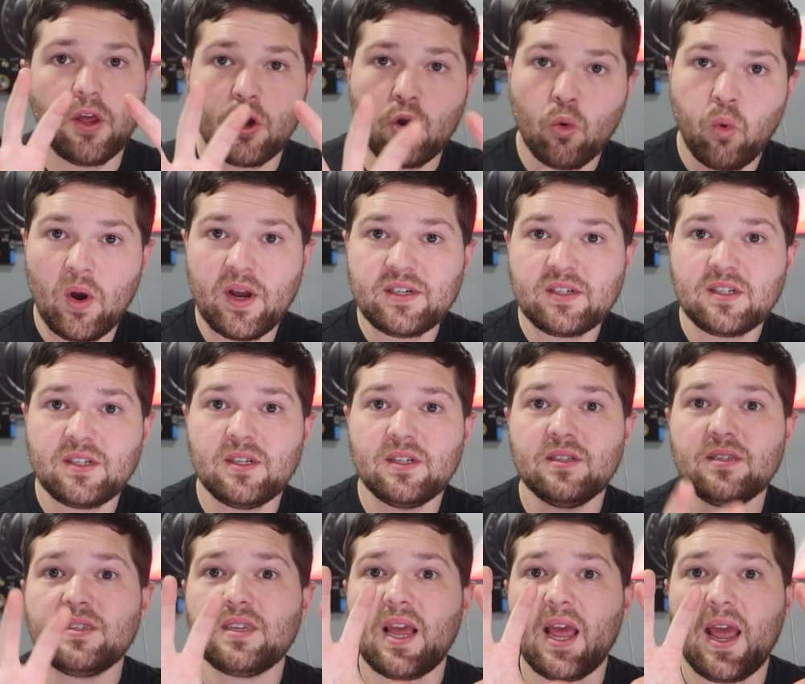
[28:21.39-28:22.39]
The
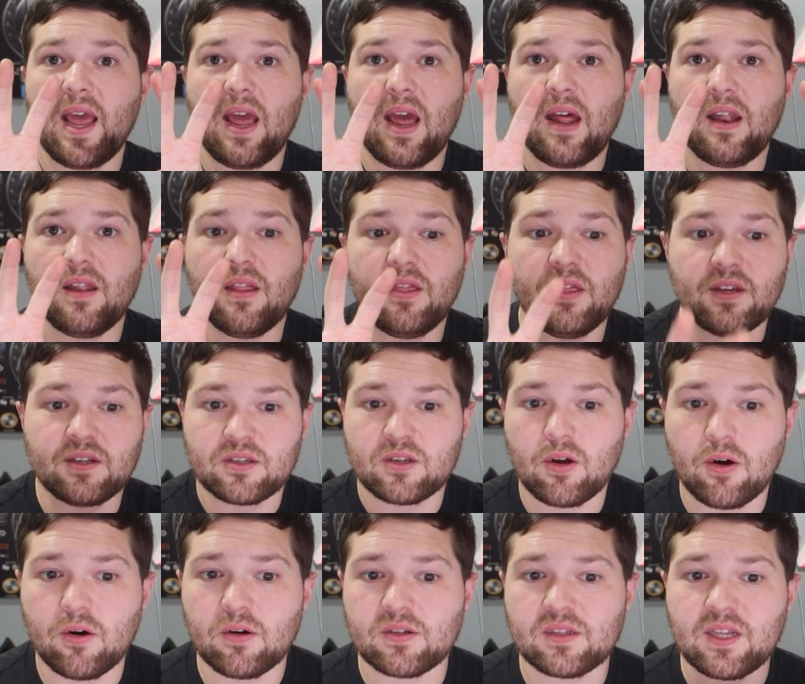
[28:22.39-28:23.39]
questions and the
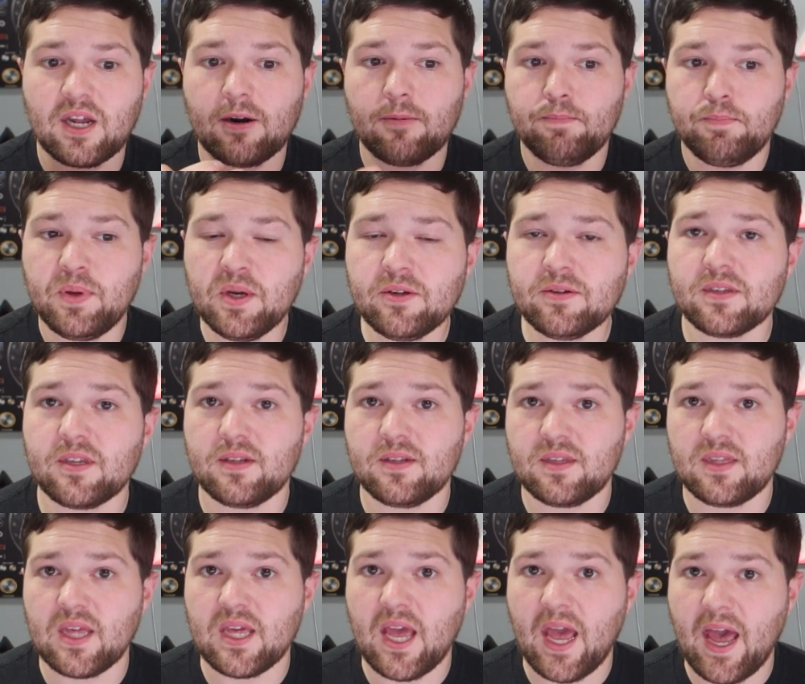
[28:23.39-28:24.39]
songs that are built
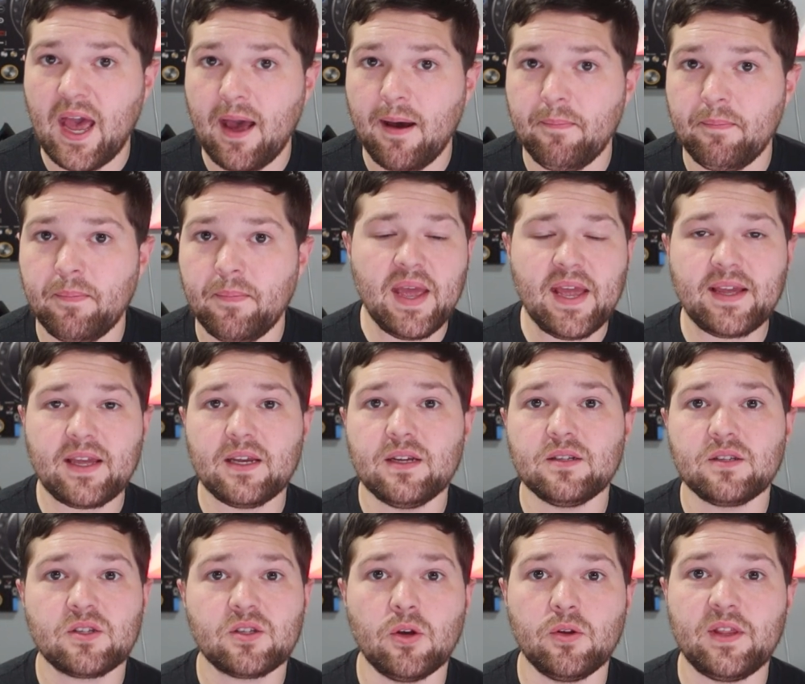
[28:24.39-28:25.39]
into the app make
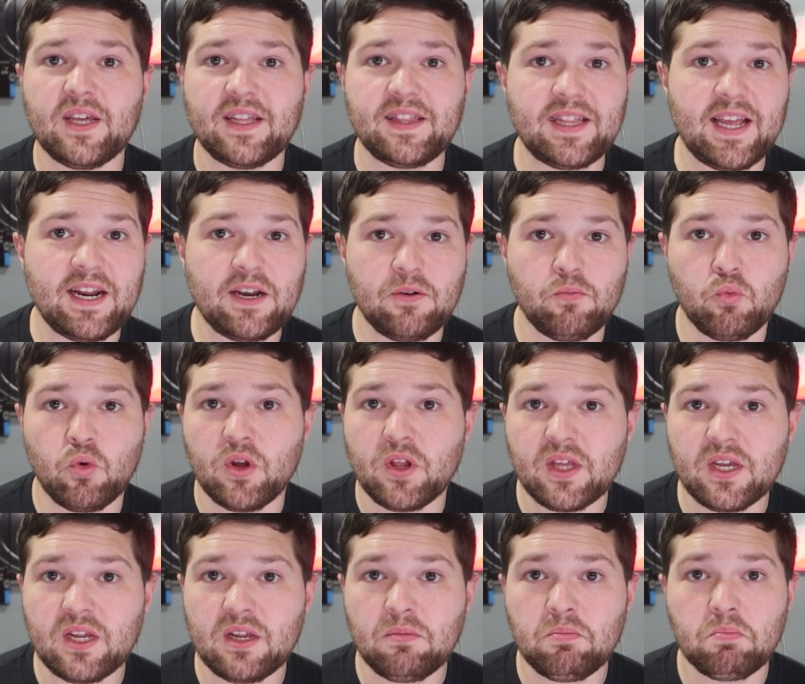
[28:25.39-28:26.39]
it so that they
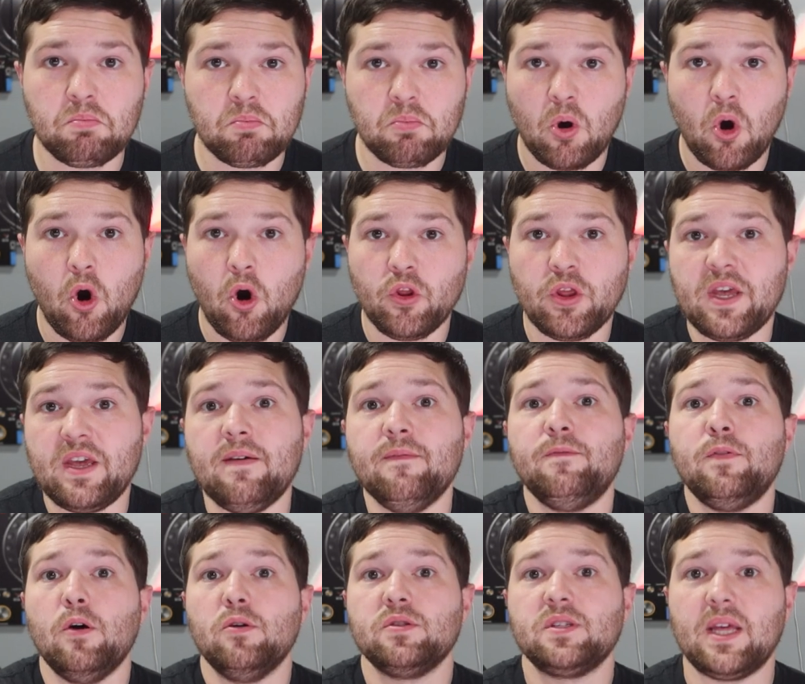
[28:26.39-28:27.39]
really, all the
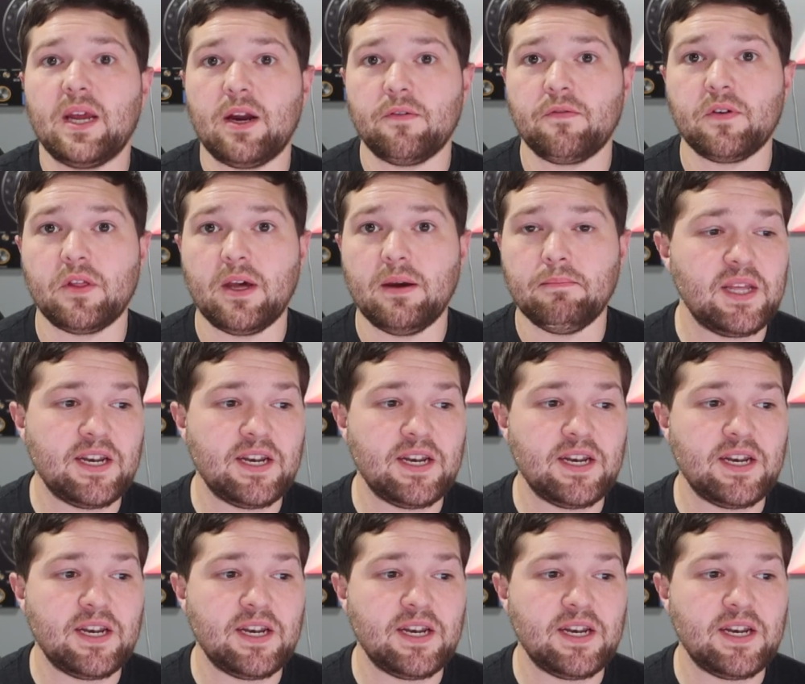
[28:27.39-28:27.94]
info is there for them.